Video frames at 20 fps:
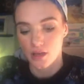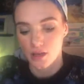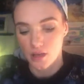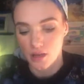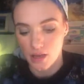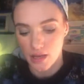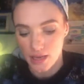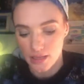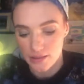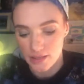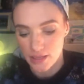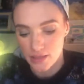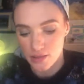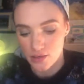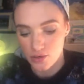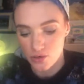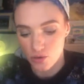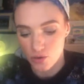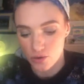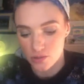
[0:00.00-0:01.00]
And then the
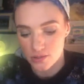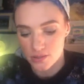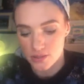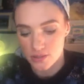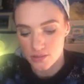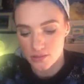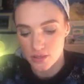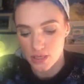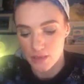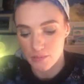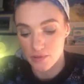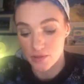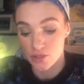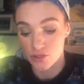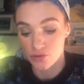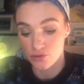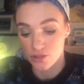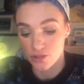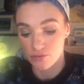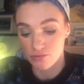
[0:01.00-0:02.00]
knot, I'm going to show
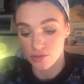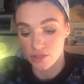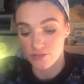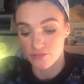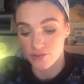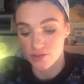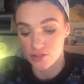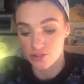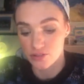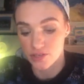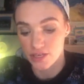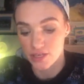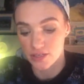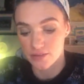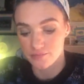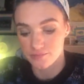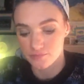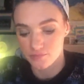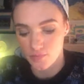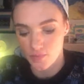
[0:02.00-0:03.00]
you a really fun trick
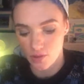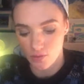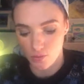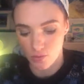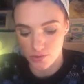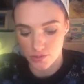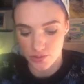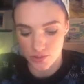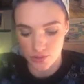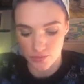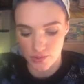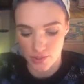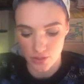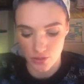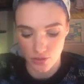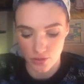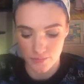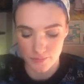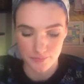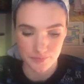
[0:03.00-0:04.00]
what to do with a
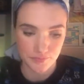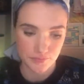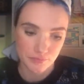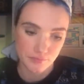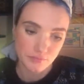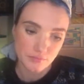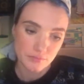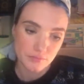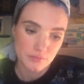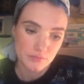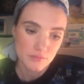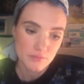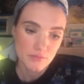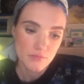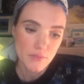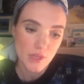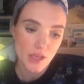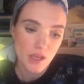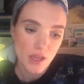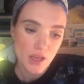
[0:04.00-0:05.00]
knot.
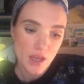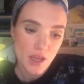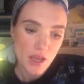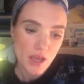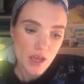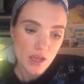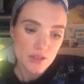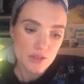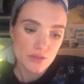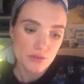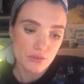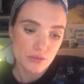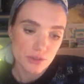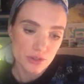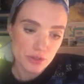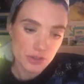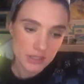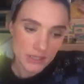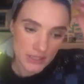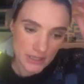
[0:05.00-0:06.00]
So
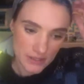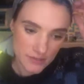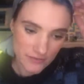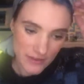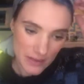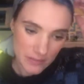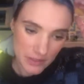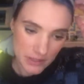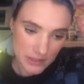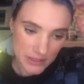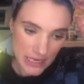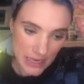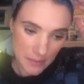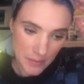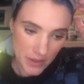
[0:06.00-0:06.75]
Susie says, fabulous time.